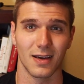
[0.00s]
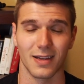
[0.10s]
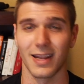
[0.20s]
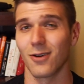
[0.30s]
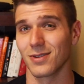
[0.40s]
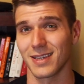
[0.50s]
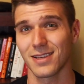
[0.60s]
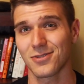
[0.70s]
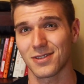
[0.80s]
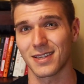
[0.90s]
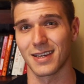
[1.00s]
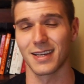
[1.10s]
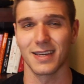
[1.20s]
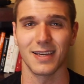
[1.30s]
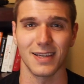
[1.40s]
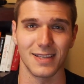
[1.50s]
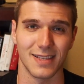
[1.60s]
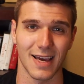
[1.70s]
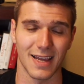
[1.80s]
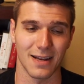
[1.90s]
Now what's interesting is
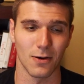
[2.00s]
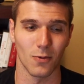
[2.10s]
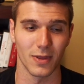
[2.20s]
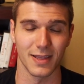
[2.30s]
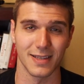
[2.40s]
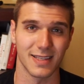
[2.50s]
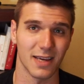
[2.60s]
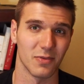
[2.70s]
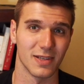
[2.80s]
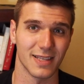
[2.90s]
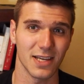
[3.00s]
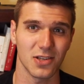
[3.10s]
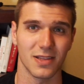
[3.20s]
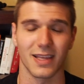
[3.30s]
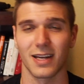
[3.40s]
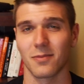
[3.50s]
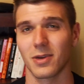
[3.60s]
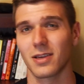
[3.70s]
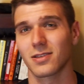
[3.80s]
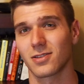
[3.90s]
that with the stabilization that I'm
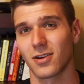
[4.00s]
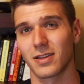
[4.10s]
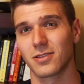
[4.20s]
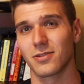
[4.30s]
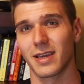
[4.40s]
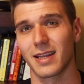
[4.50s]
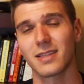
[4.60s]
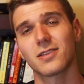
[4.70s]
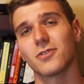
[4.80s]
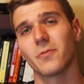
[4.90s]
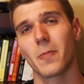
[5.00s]
starting to get into,